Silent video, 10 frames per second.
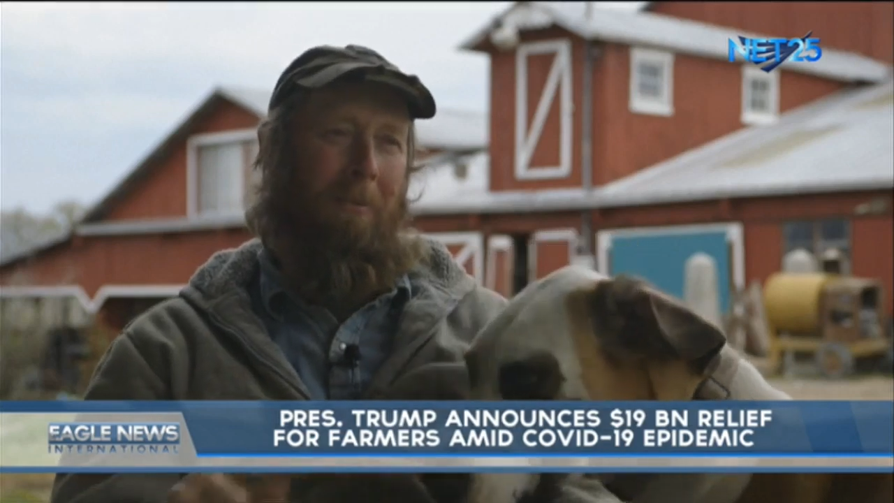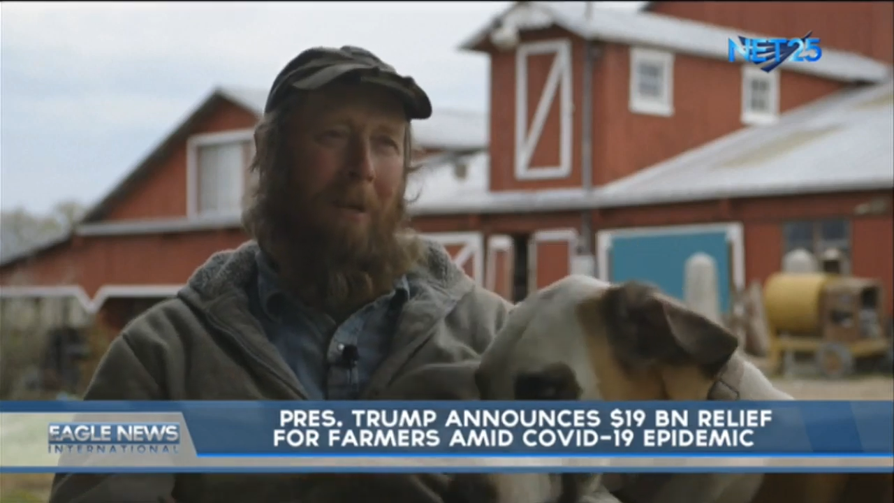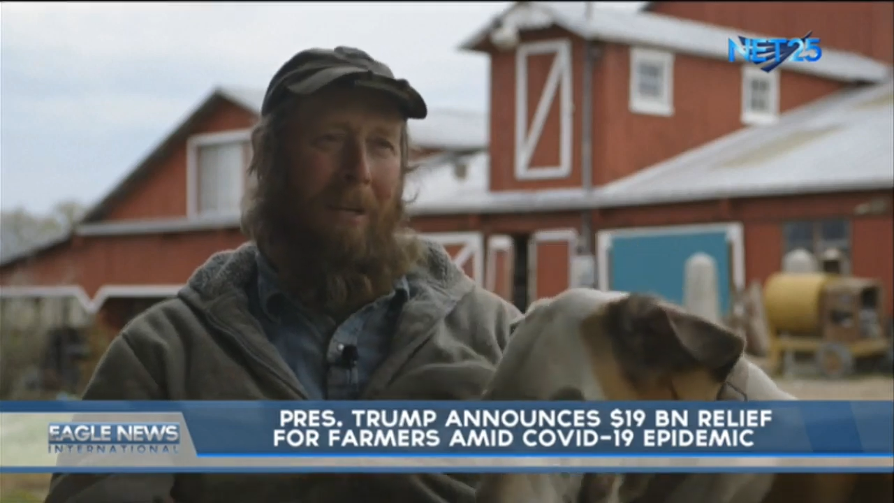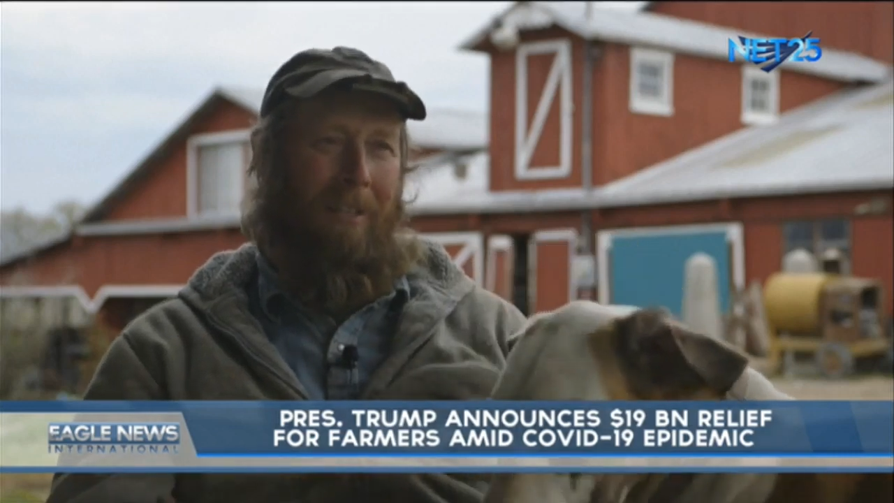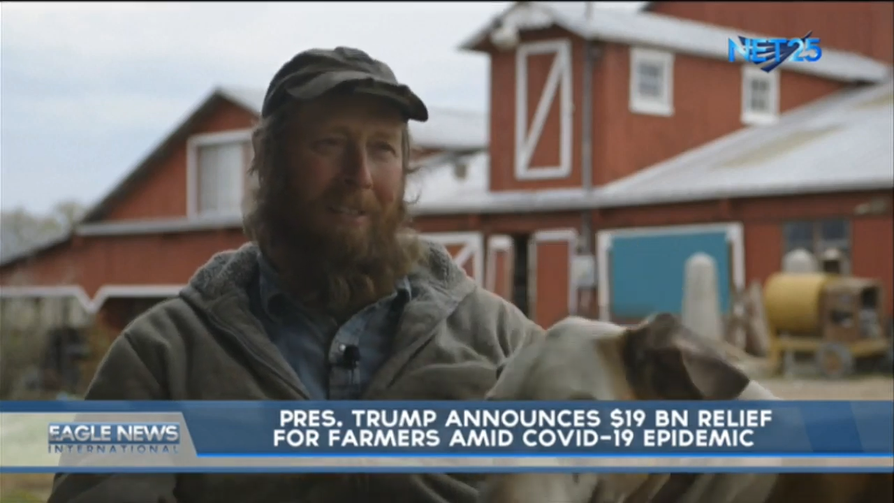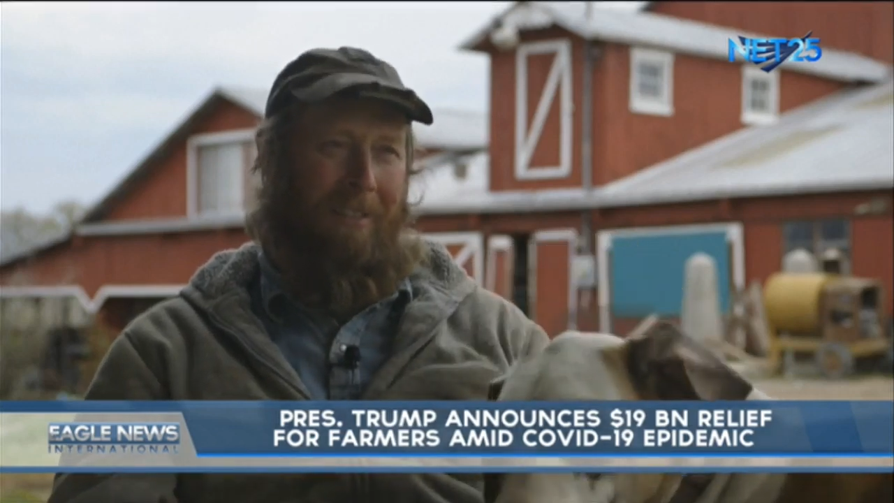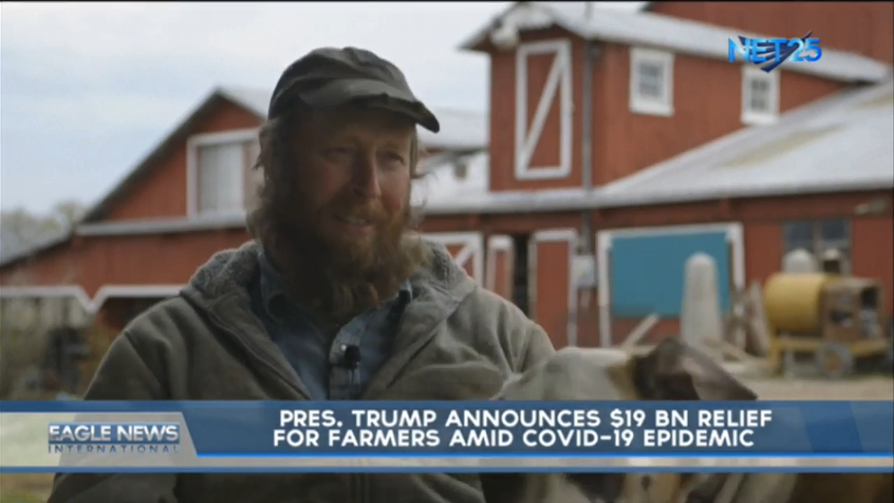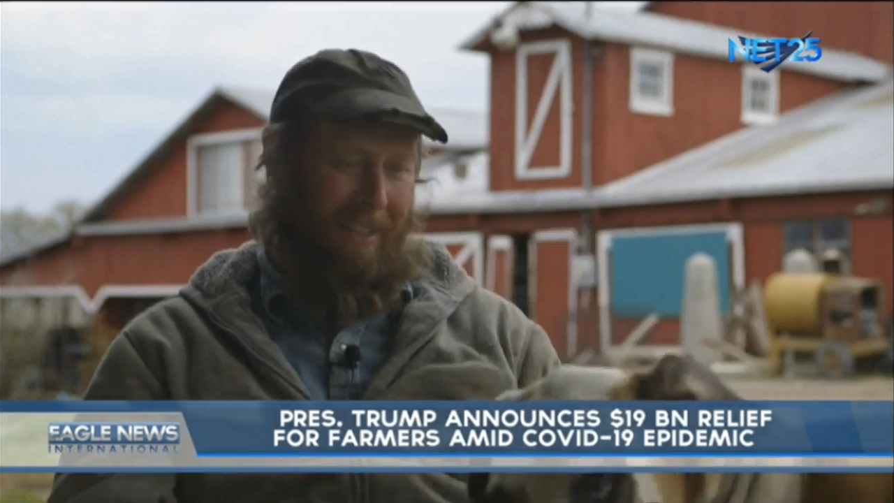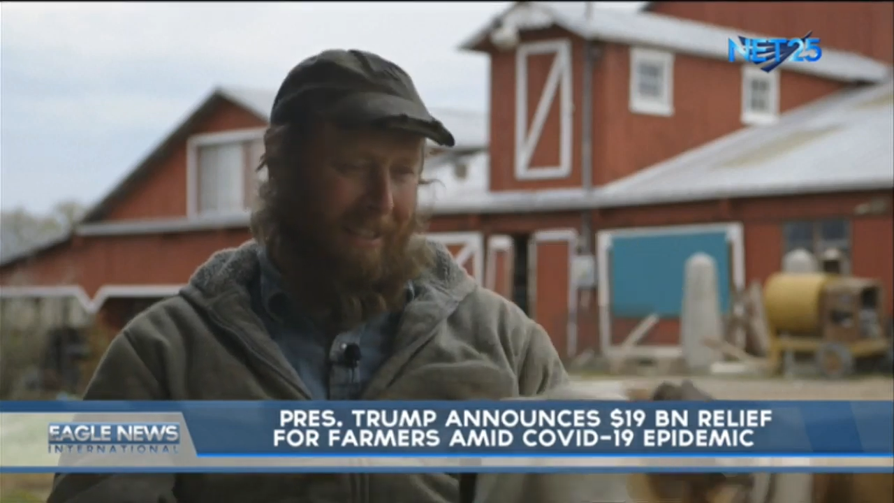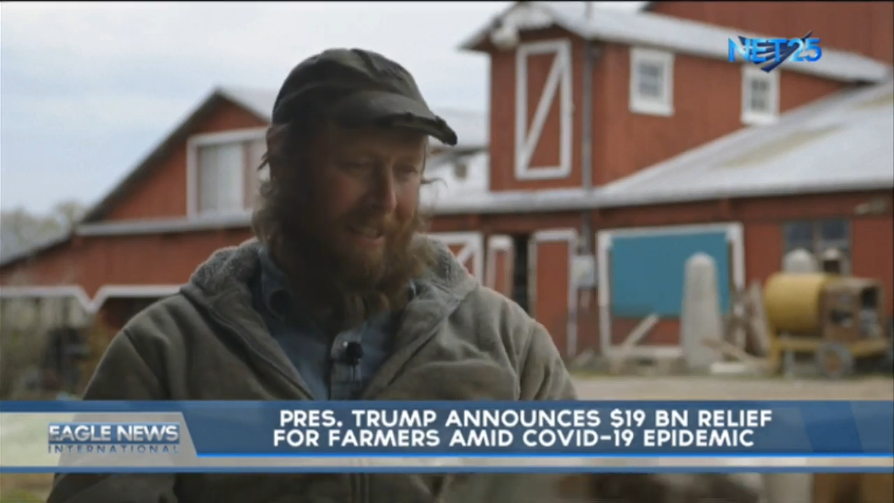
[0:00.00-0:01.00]
product
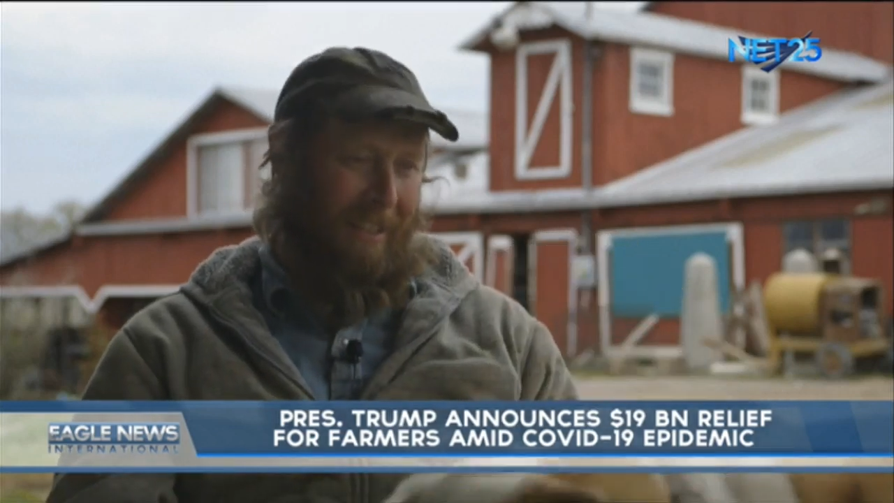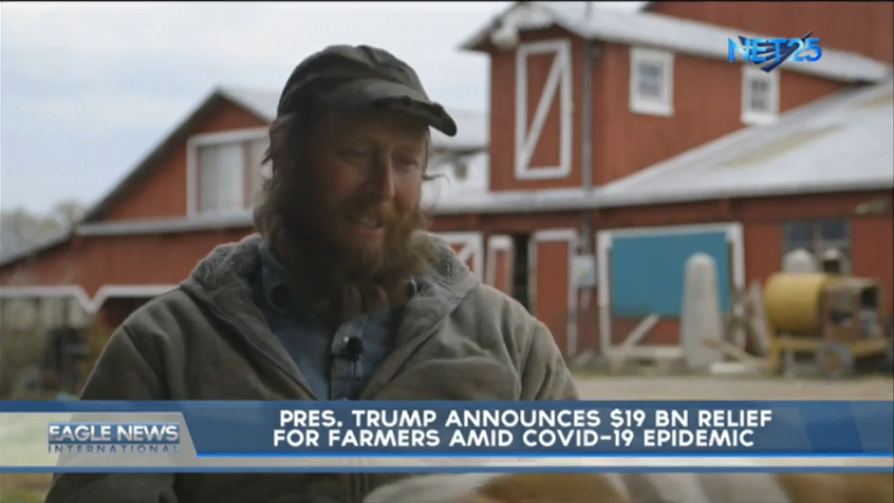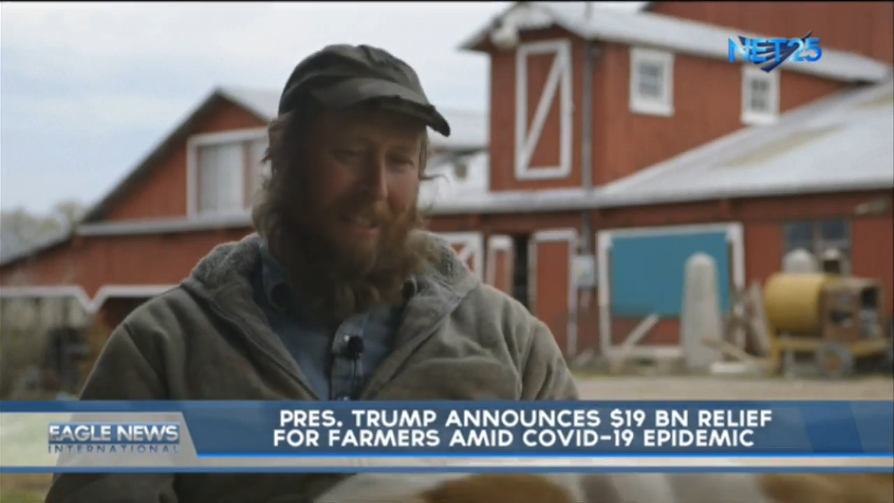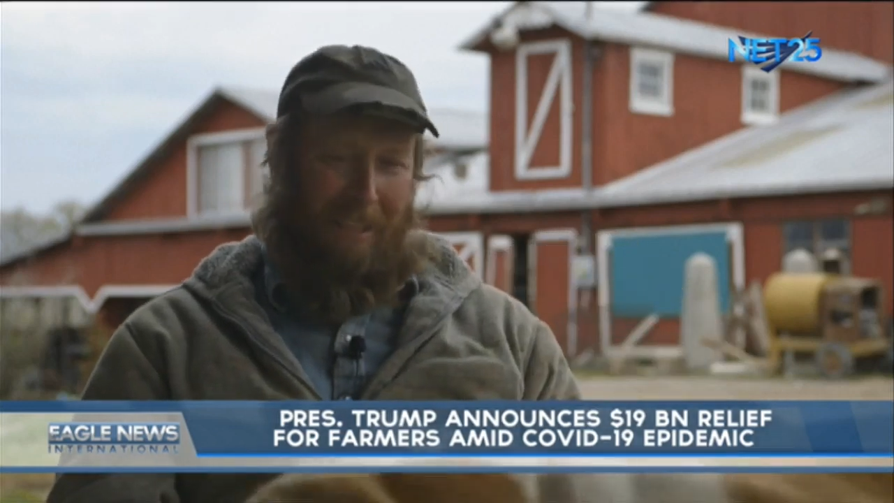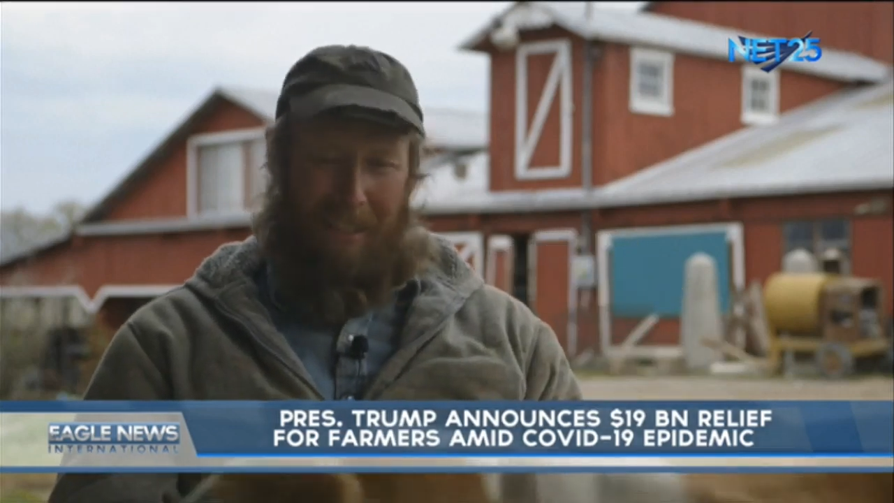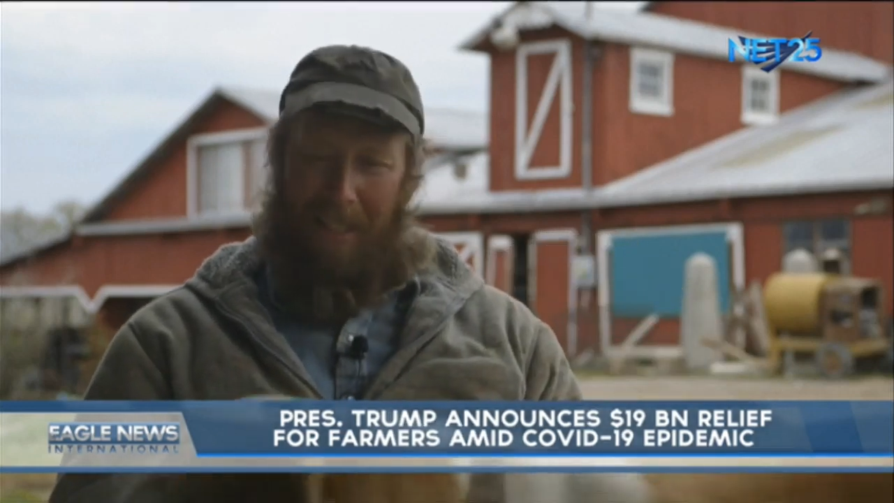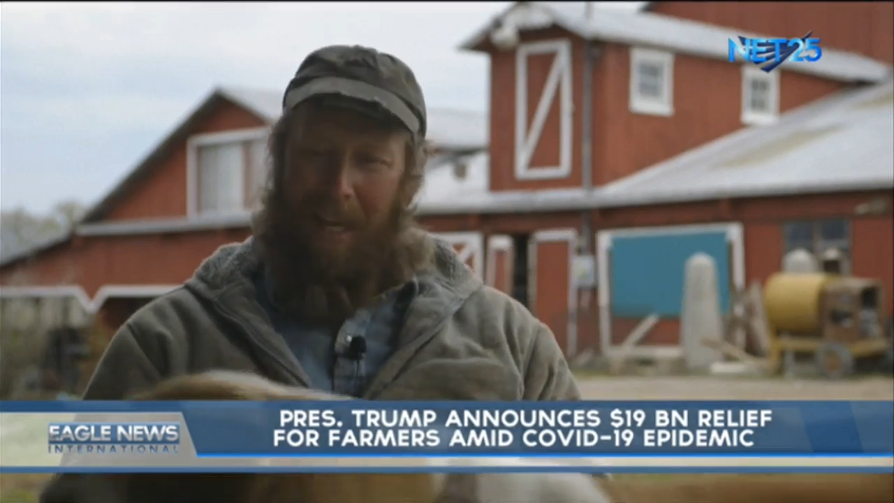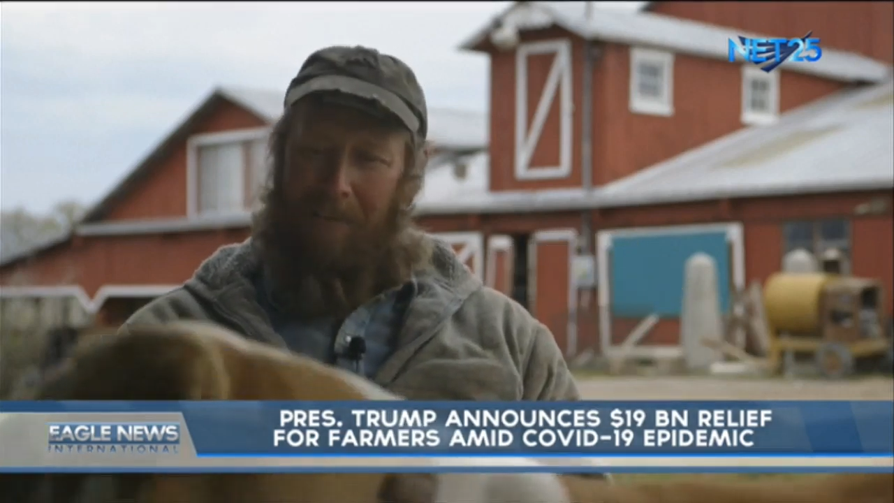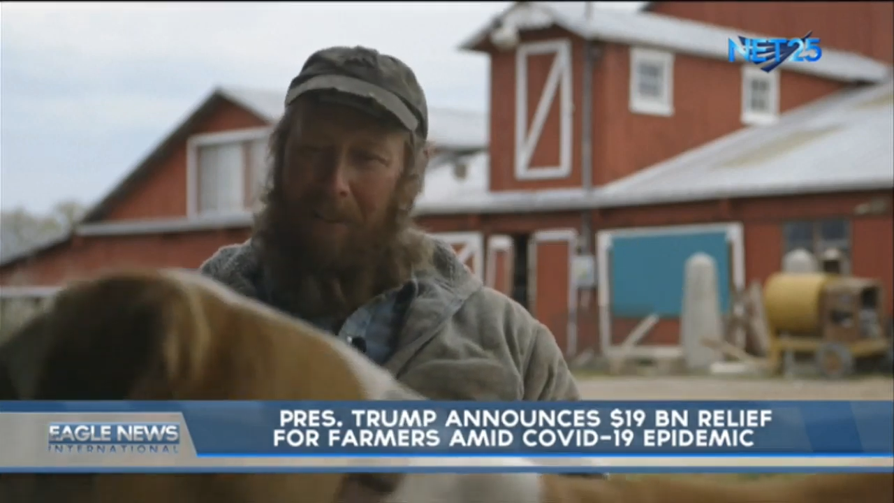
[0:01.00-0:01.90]
have to